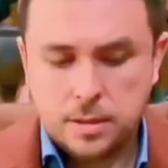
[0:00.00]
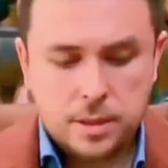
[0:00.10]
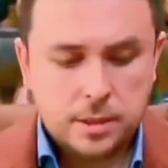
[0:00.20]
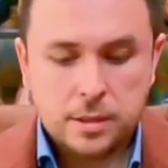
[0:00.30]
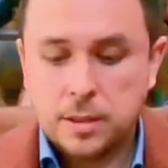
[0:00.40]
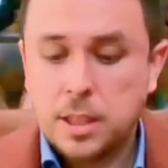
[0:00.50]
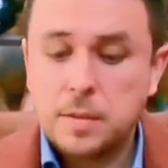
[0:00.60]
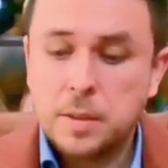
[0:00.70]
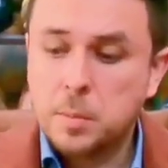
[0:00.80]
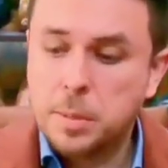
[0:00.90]
This is not
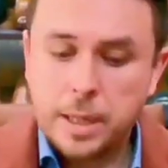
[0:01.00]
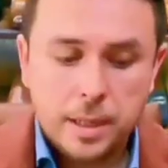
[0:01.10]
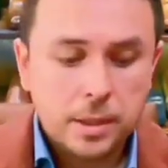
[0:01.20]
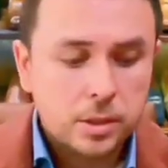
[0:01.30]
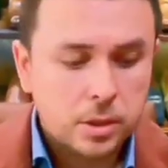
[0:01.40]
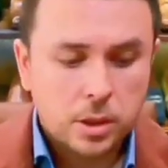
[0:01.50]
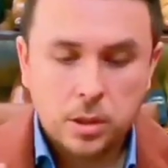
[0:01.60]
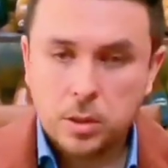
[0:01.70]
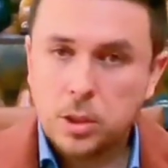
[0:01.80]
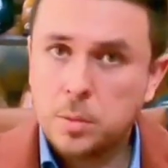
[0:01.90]
even a pair,
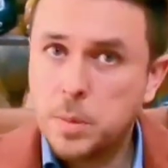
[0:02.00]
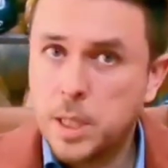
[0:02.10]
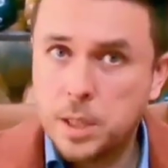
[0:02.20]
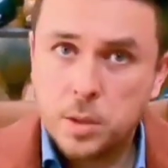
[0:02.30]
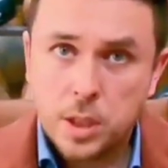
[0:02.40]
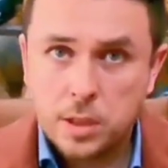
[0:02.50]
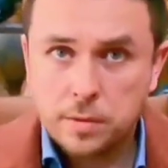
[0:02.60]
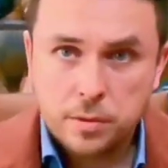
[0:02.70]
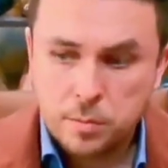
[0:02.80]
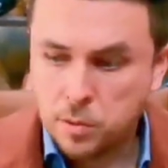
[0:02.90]
so could be that you get a
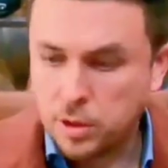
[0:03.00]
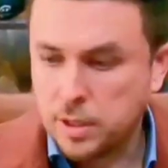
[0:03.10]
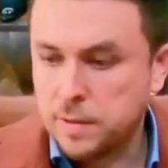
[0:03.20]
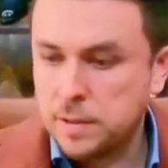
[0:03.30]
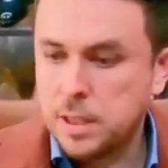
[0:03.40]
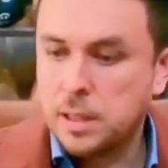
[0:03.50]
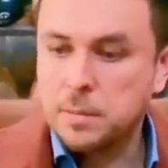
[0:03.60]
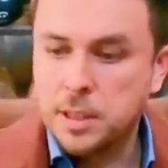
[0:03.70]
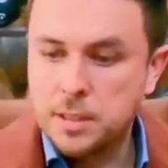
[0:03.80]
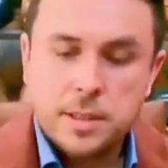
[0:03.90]
few more gifts. I'm
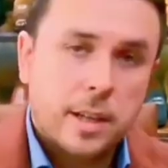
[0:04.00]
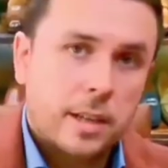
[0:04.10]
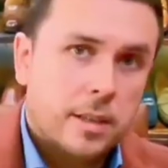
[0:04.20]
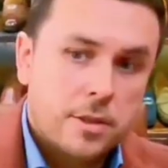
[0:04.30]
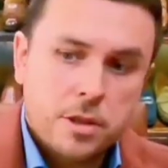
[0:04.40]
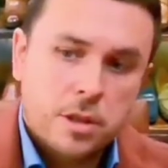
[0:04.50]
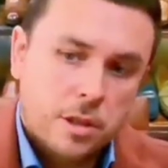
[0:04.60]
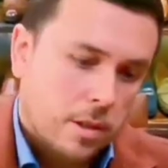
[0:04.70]
not entirely sure.